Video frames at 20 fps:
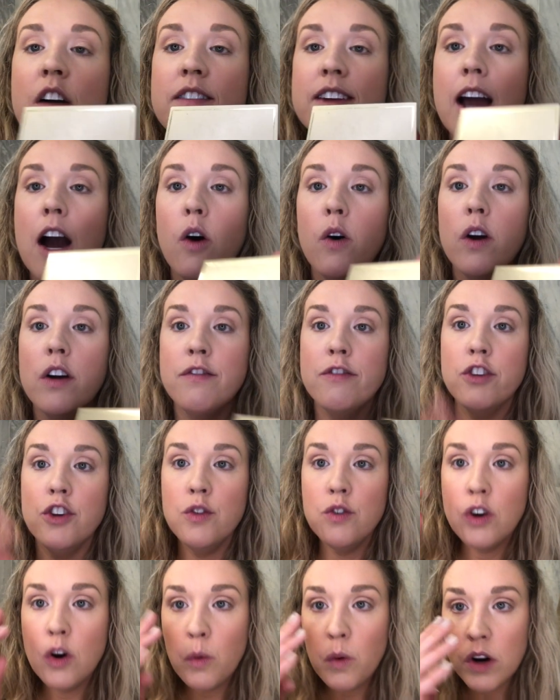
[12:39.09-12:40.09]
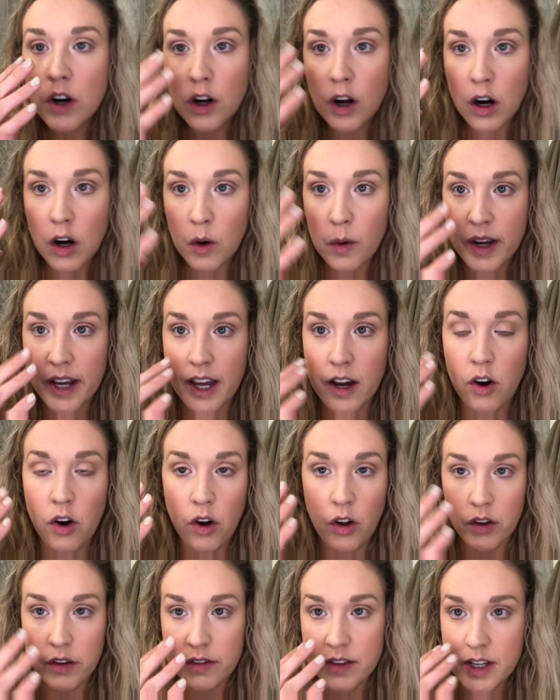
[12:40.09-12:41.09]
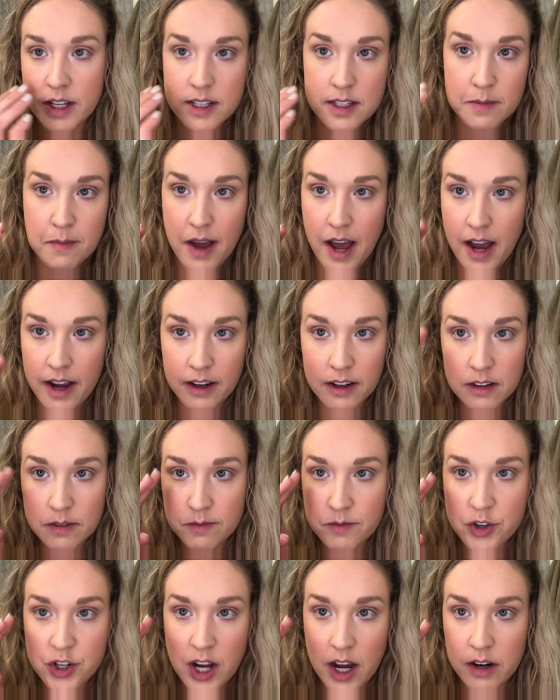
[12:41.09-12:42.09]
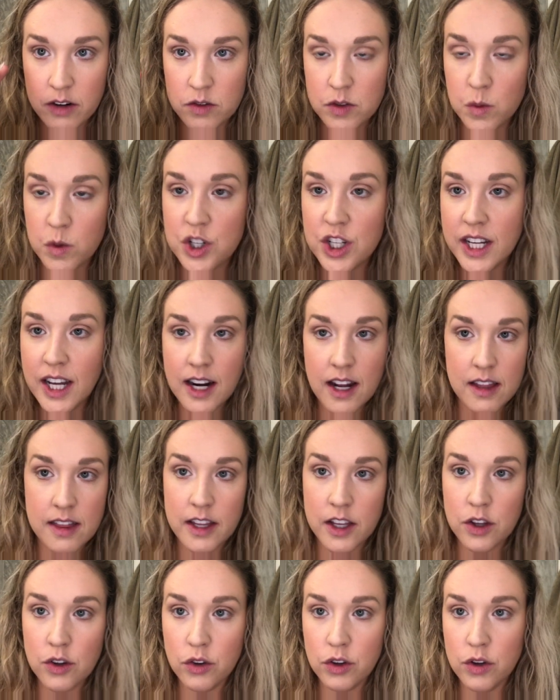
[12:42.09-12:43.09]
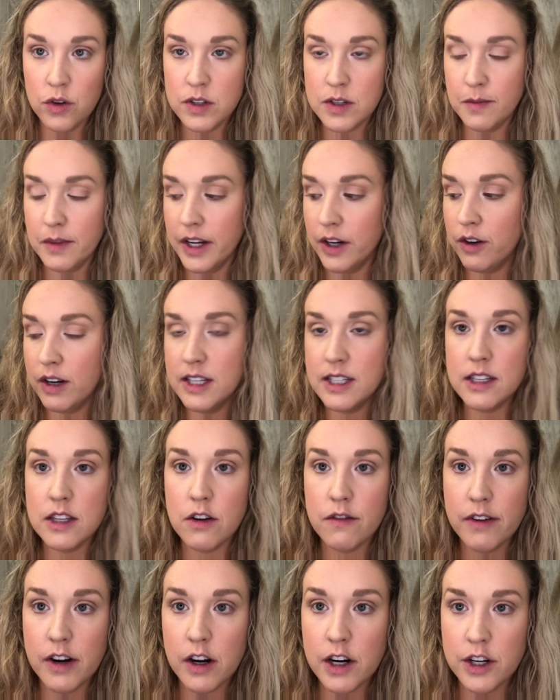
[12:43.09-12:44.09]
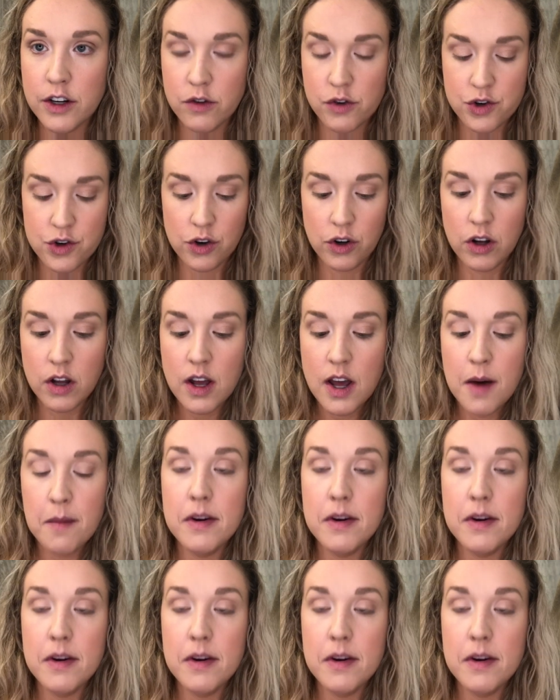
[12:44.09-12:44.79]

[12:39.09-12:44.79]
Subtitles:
Now, if you don't wanna go and get all of these MAC shadows, which again, I think you'll use them like crazy, they're very neutral,